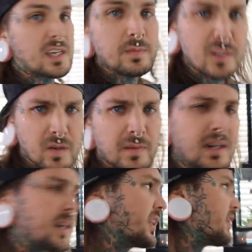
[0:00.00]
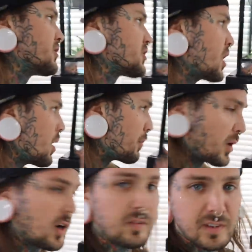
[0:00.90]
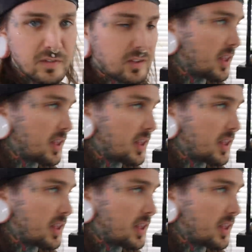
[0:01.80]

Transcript: keeps the humidity levels perfect for